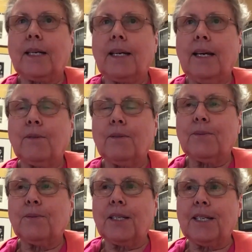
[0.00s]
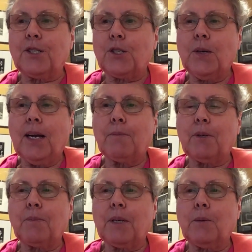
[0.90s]
can't really describe
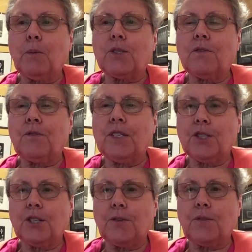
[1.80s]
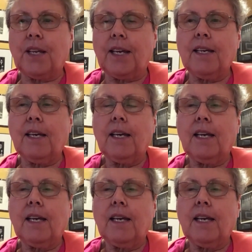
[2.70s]
it, but it was a physical thing.